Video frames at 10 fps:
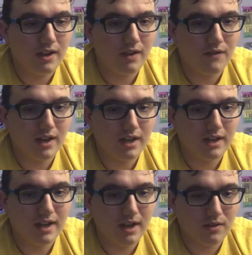if I can
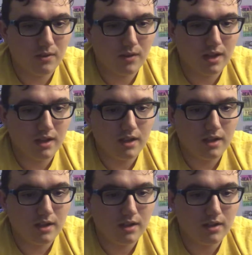download it,
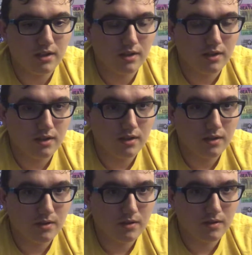then
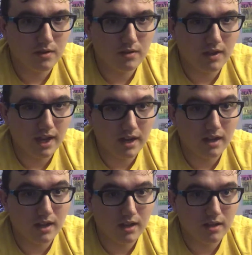edit
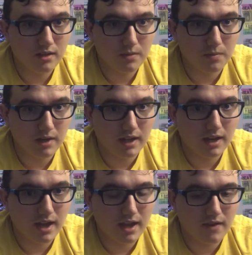it, split it in
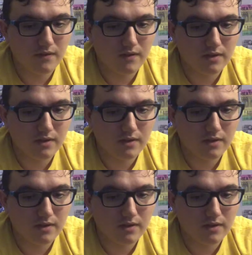half.